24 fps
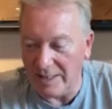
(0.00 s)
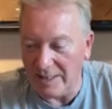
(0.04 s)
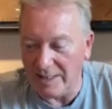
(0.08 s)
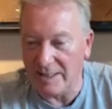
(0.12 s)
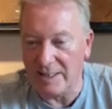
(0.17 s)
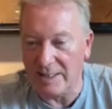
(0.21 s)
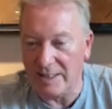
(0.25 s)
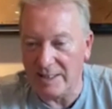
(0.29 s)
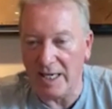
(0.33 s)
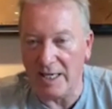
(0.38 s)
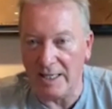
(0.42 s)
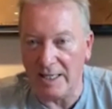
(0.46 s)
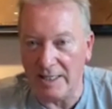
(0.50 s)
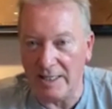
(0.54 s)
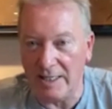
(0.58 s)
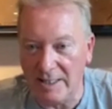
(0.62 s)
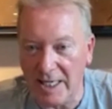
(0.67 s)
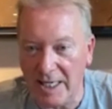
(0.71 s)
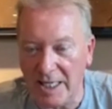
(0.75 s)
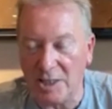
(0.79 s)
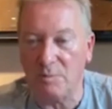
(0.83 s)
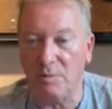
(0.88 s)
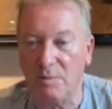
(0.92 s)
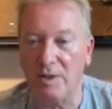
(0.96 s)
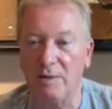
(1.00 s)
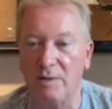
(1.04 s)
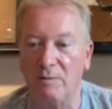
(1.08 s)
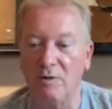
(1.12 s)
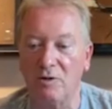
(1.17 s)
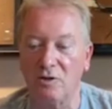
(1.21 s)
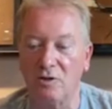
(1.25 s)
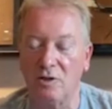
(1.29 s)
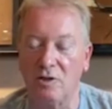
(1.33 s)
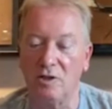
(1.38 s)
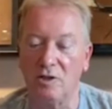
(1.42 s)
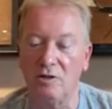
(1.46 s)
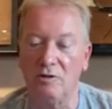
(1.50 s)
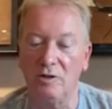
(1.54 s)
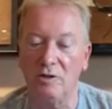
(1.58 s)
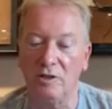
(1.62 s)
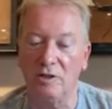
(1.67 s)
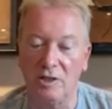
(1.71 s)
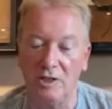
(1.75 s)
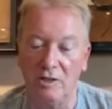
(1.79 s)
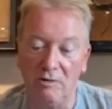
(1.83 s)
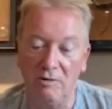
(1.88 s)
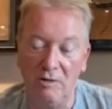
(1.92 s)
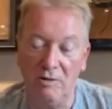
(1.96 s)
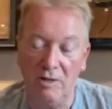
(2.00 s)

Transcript: de- he desperately wants to do this deal.